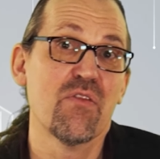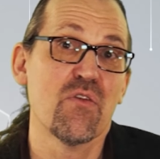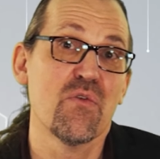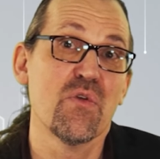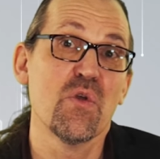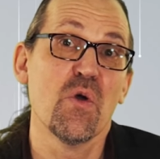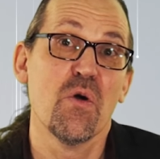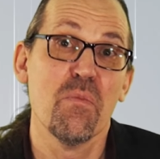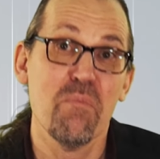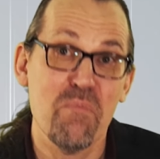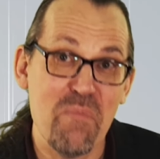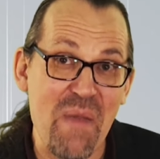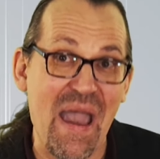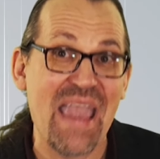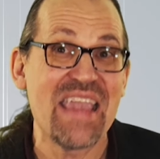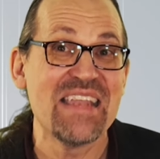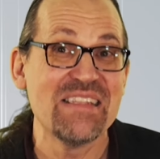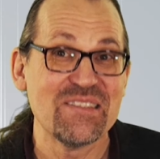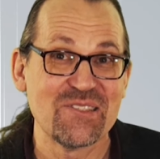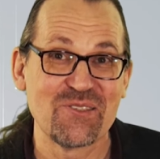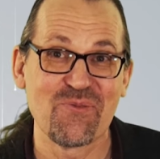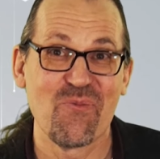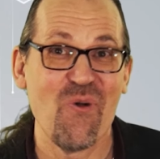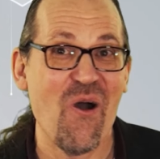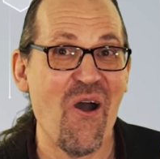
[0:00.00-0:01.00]
through your
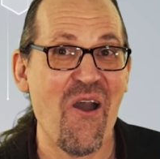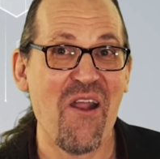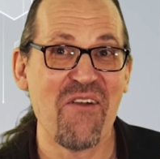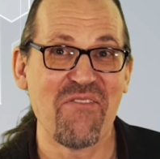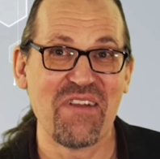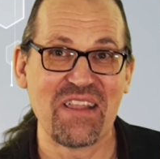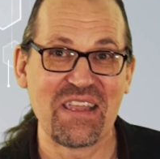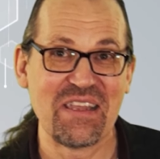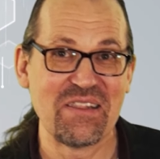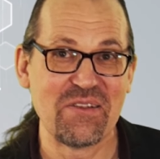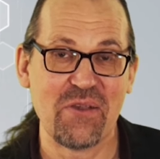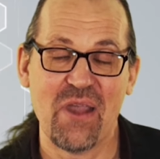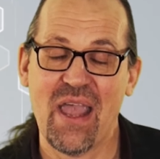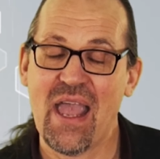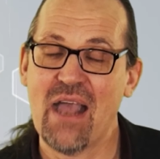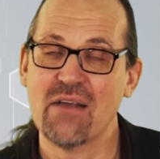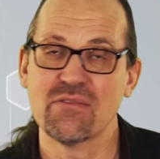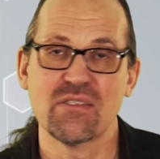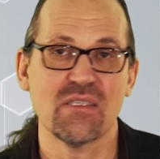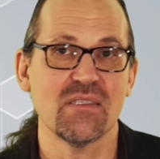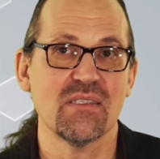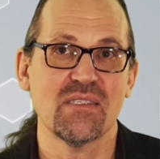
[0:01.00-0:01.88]
mains wiring in your house.